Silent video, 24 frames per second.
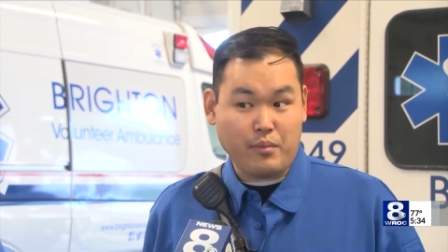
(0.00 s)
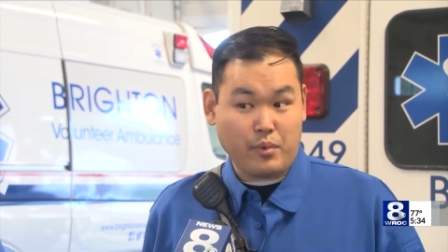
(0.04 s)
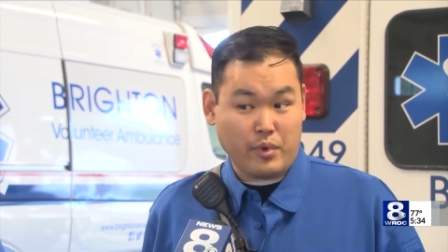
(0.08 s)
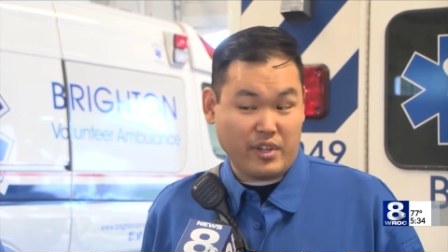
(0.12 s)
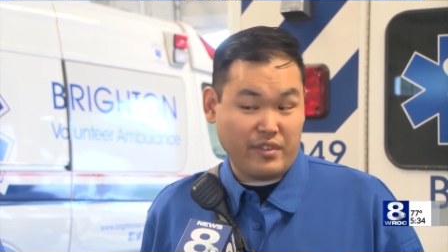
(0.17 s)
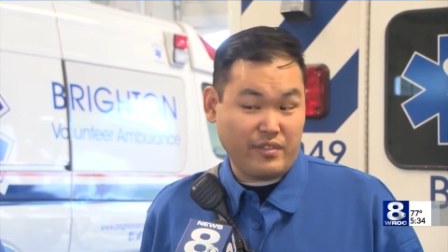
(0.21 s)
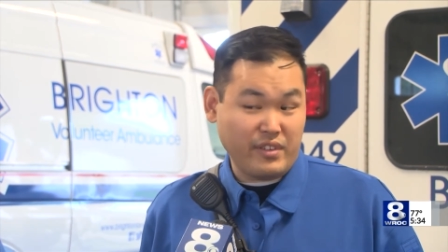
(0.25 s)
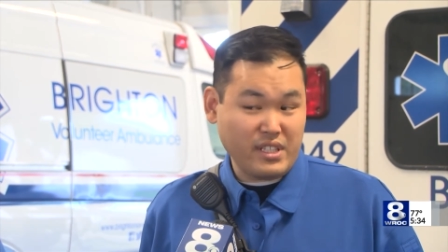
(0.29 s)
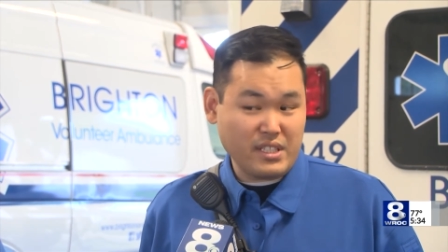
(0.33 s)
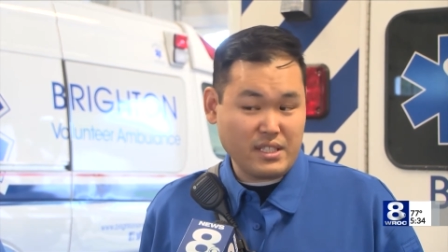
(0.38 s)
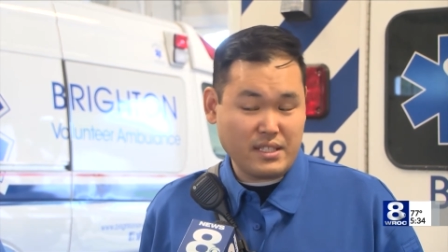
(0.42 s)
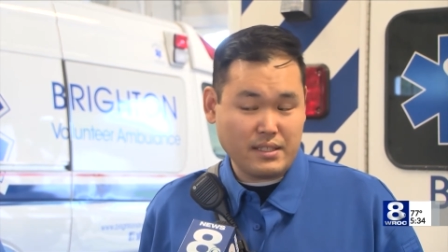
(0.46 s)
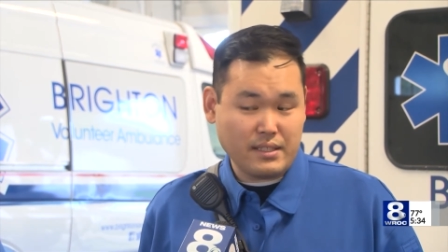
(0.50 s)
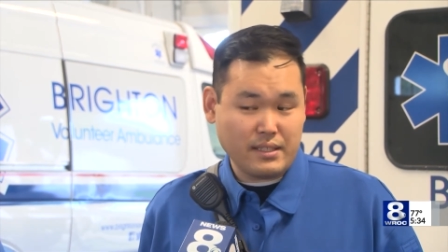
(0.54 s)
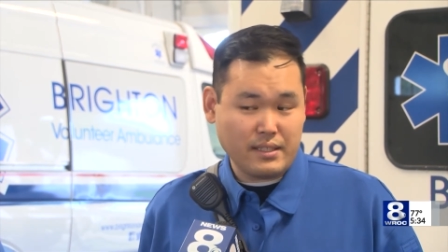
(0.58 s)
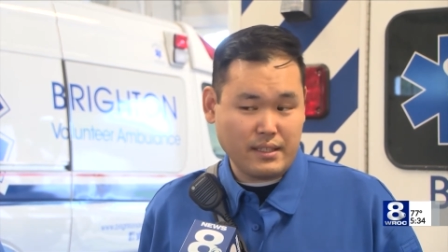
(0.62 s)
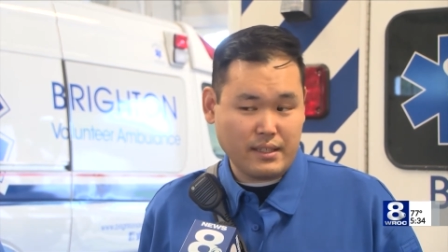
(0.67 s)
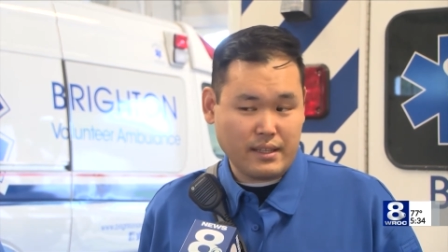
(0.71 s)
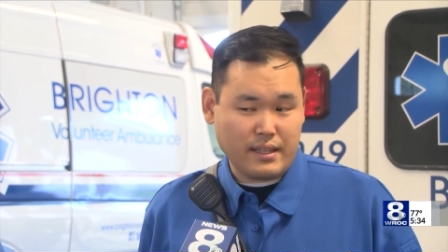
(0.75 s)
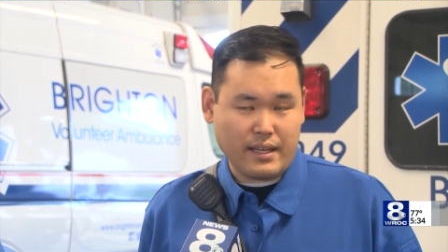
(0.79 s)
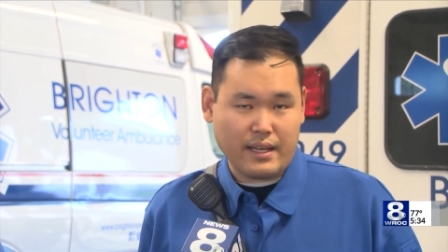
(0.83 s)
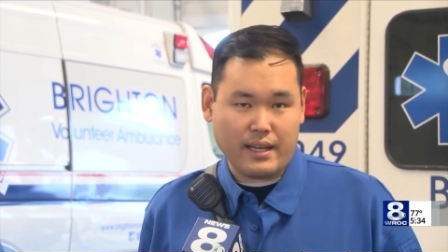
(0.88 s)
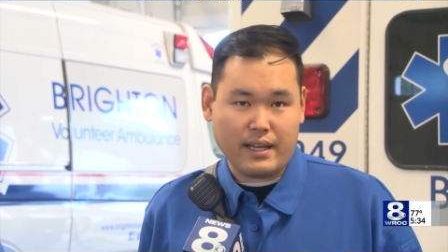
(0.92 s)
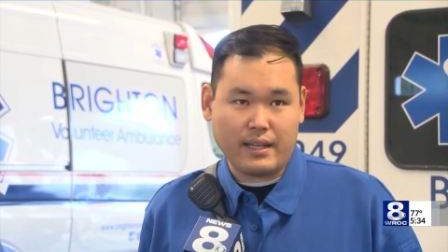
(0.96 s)
previously
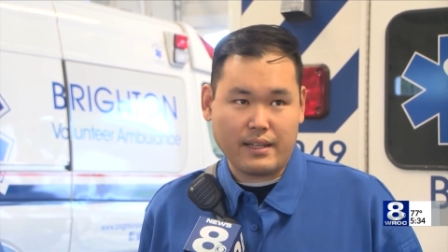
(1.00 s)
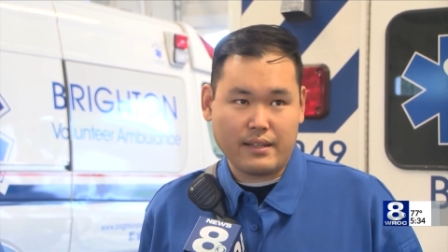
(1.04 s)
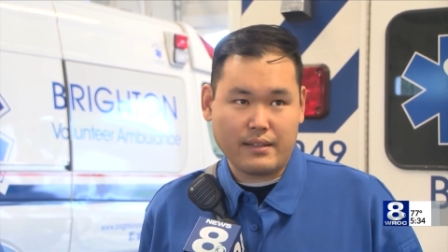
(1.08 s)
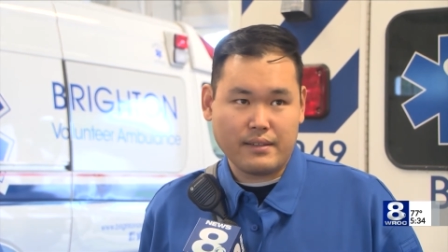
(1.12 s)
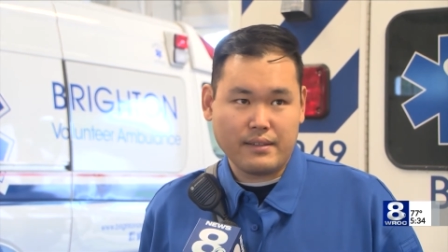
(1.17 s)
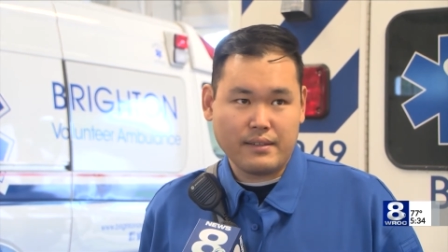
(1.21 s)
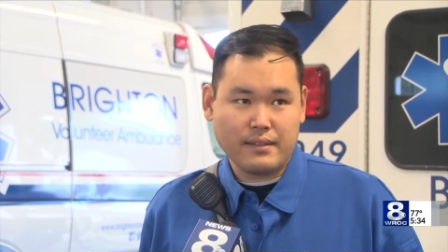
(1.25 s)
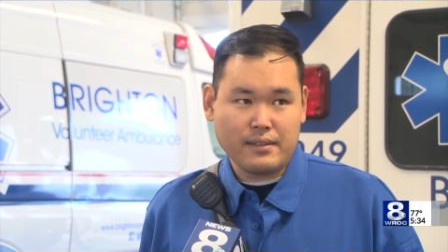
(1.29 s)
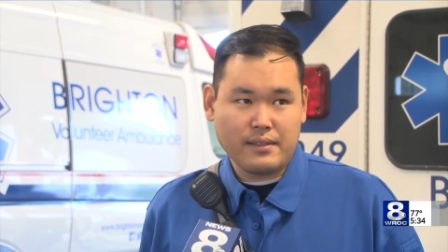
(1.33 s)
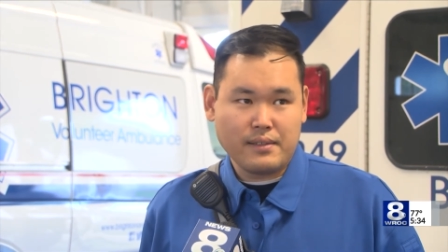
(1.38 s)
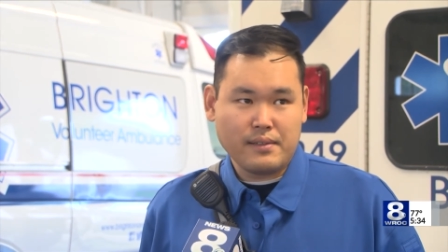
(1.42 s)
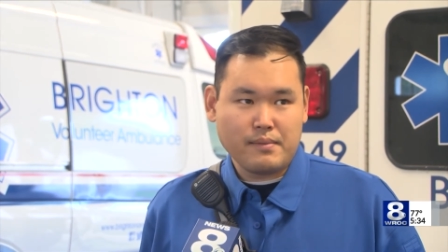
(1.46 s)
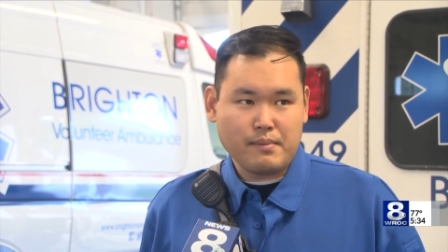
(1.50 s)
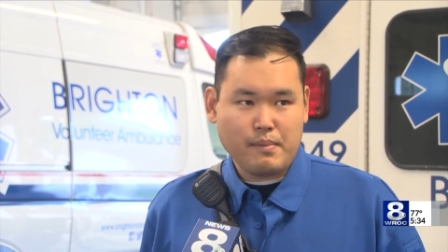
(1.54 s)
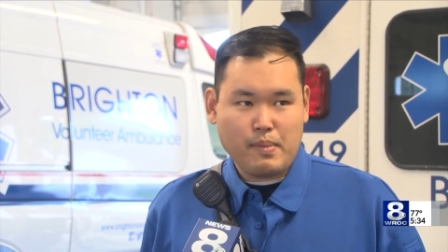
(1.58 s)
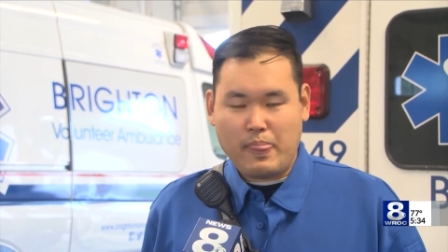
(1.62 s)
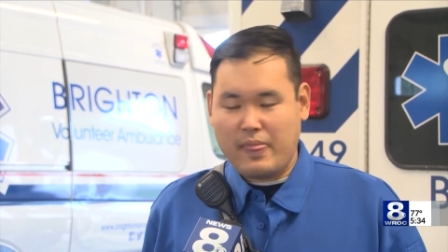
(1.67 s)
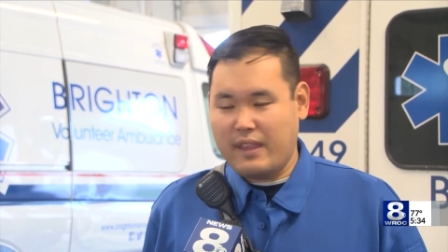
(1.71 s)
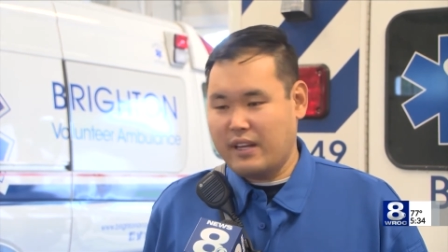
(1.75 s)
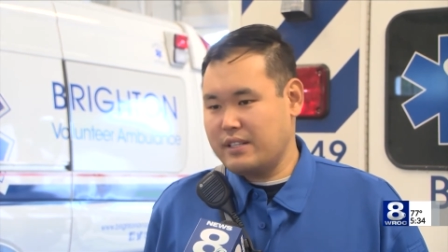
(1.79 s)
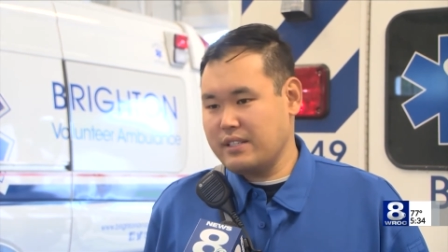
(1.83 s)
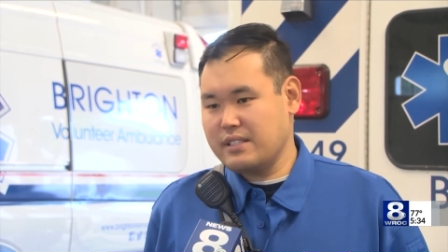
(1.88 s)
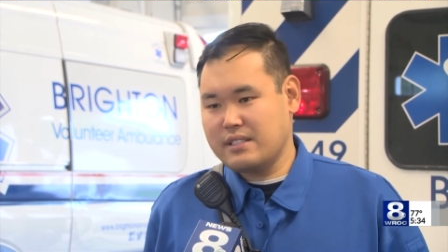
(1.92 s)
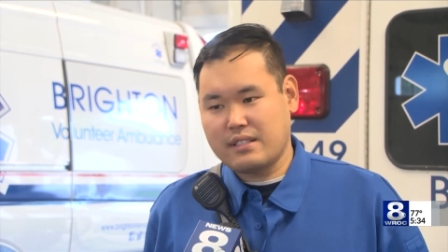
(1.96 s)
that
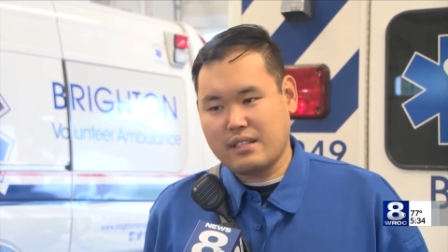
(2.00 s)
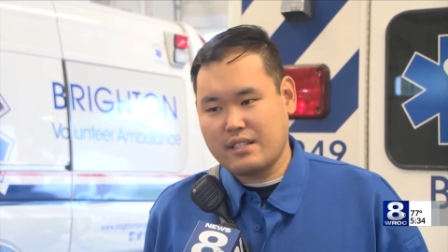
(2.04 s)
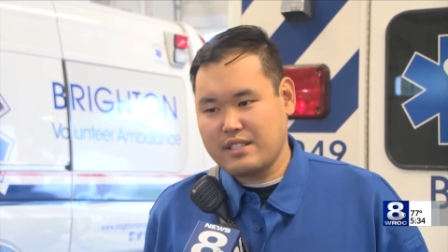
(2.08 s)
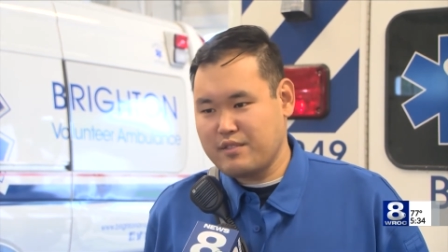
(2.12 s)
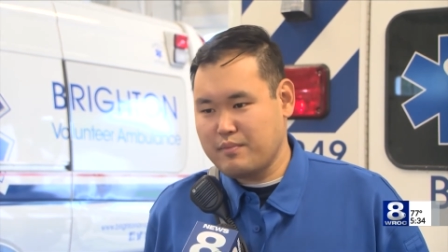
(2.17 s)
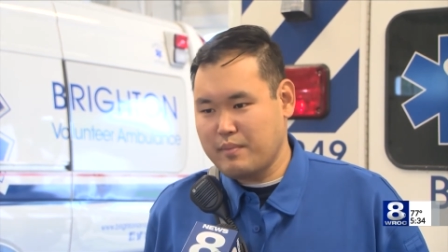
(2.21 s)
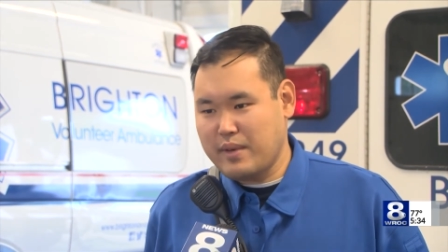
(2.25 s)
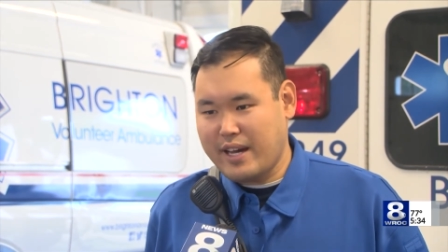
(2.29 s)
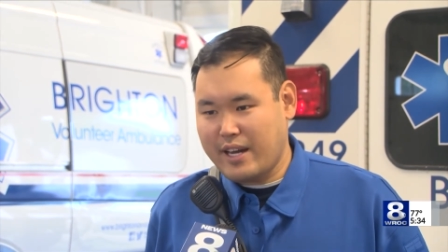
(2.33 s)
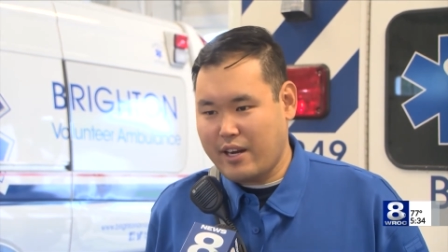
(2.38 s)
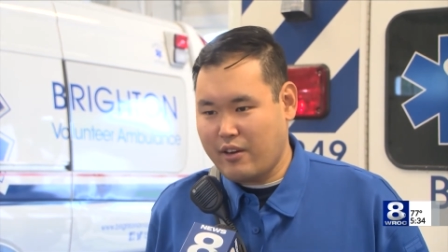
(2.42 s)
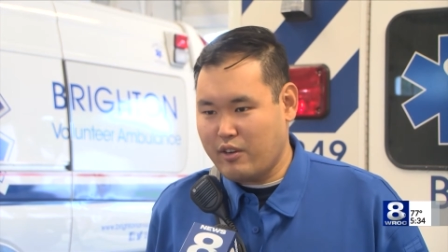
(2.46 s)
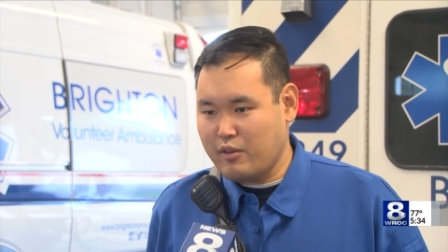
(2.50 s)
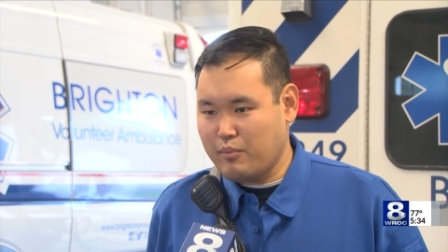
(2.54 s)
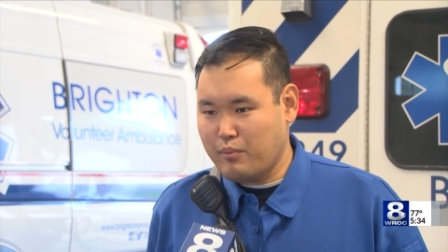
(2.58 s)
it just doesn't matter.